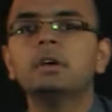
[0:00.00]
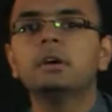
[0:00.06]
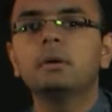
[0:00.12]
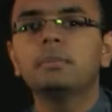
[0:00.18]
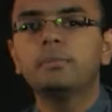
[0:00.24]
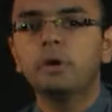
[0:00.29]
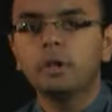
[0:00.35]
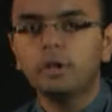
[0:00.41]

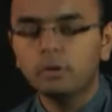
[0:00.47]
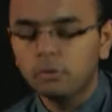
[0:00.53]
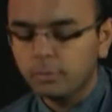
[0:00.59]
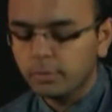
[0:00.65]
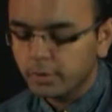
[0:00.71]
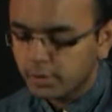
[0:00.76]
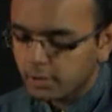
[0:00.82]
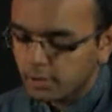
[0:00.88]
a
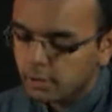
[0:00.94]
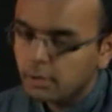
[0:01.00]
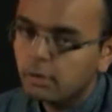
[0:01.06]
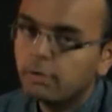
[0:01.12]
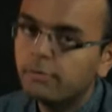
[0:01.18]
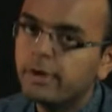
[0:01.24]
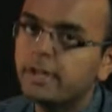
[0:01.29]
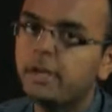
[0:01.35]
polynomial
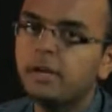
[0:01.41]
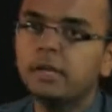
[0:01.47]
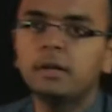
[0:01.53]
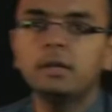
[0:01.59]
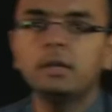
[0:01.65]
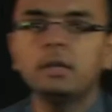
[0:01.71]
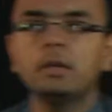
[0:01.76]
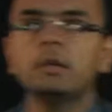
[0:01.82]
of any
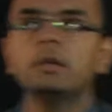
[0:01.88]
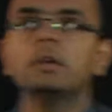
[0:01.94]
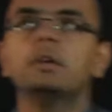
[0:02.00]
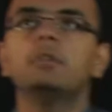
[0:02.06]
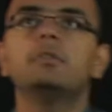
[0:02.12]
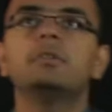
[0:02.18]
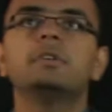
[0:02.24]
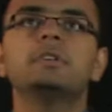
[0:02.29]
degree,
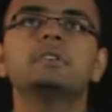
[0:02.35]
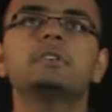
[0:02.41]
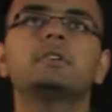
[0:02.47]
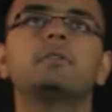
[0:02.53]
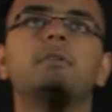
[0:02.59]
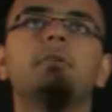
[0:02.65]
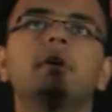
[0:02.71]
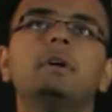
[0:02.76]
you can just
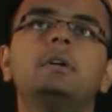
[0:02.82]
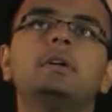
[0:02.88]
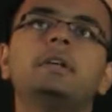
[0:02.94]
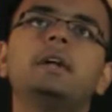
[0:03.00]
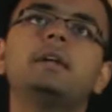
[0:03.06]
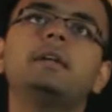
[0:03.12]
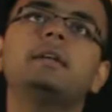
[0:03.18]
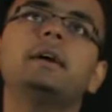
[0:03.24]

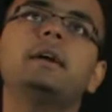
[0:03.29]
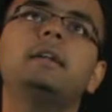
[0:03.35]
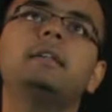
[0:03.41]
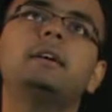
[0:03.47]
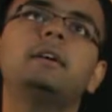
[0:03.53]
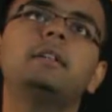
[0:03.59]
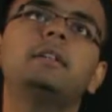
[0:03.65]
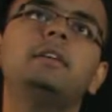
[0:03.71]
directly
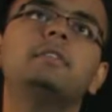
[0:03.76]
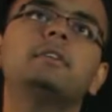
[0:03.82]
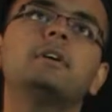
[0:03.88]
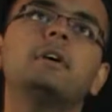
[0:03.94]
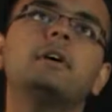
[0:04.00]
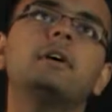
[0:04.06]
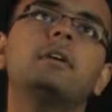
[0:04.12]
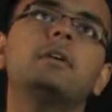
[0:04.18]
write that these
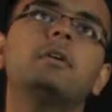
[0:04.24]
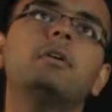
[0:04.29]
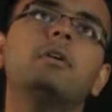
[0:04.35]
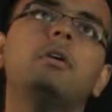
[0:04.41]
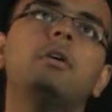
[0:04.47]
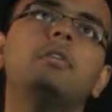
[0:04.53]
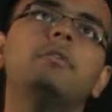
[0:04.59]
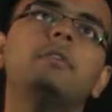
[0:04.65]
are
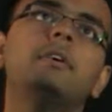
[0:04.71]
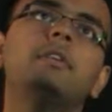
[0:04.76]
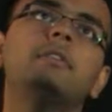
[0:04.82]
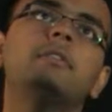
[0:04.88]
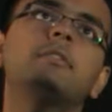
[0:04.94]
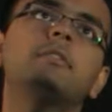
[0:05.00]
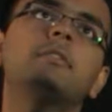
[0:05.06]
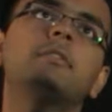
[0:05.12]

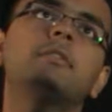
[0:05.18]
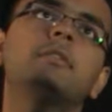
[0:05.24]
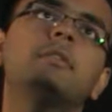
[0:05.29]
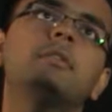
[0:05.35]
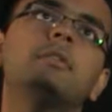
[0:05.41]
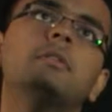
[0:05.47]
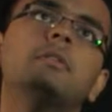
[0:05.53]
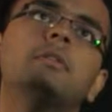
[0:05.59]
always
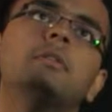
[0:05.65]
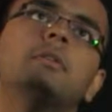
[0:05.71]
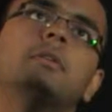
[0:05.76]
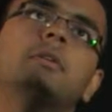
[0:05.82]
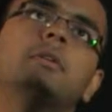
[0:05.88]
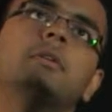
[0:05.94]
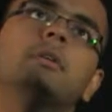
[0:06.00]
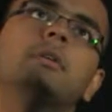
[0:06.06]

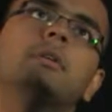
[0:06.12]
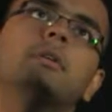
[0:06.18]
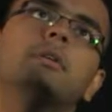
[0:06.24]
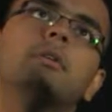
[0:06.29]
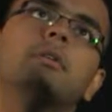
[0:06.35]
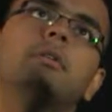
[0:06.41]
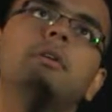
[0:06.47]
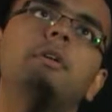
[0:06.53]

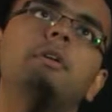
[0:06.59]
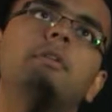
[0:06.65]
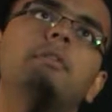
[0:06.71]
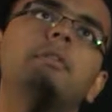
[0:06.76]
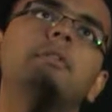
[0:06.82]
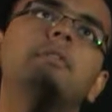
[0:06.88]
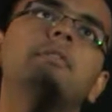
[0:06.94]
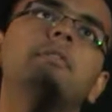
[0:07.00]

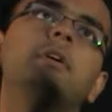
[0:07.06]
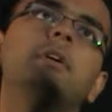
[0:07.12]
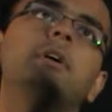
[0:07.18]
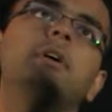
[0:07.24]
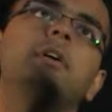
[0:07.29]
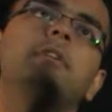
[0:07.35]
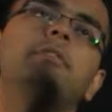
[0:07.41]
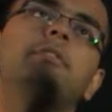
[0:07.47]
continuous
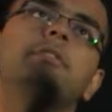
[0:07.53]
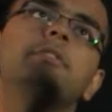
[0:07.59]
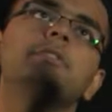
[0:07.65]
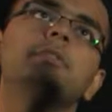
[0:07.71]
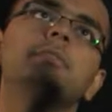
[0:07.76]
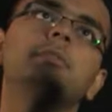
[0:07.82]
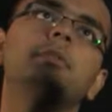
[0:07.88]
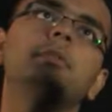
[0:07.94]
and
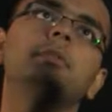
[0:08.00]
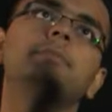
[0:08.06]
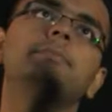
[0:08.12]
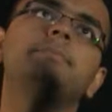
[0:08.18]
differentiable.